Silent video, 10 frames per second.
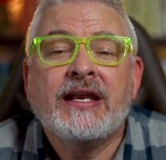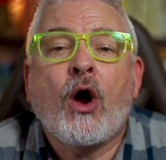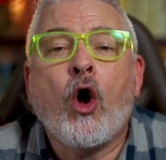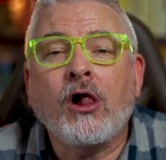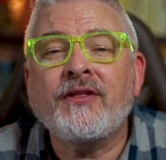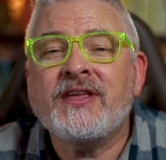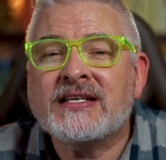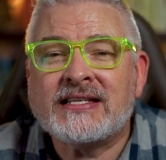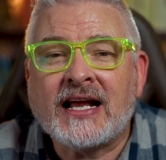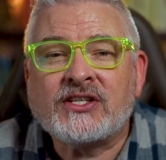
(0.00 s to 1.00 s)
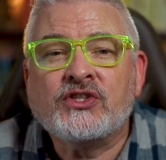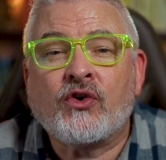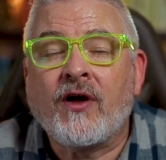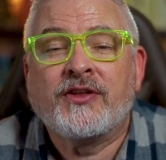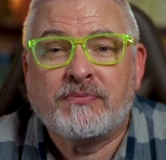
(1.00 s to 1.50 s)
Now, all of the
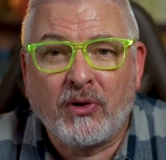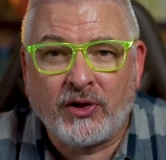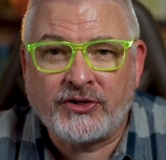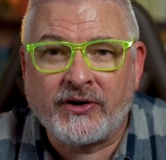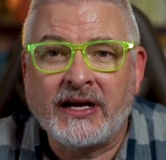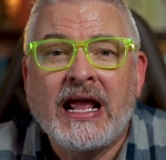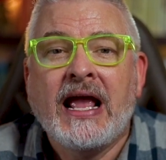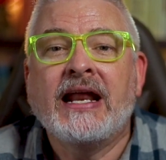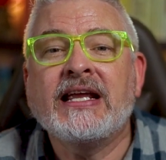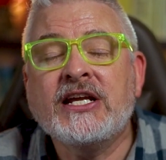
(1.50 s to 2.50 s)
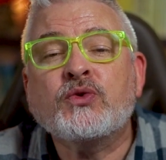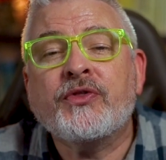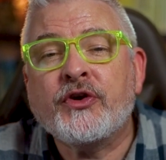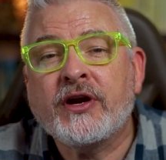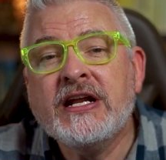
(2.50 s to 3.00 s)
assassins are on this bullet train, and each
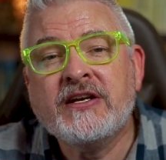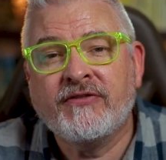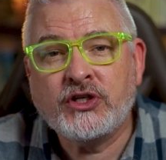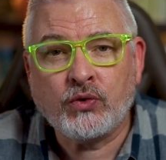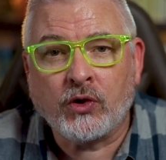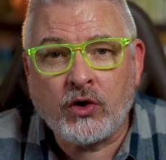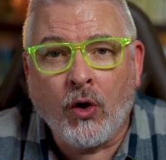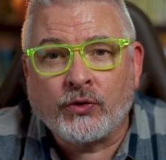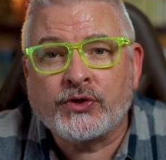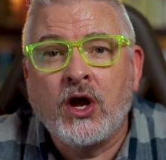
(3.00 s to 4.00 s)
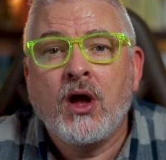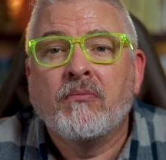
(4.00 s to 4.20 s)
with their individual goals.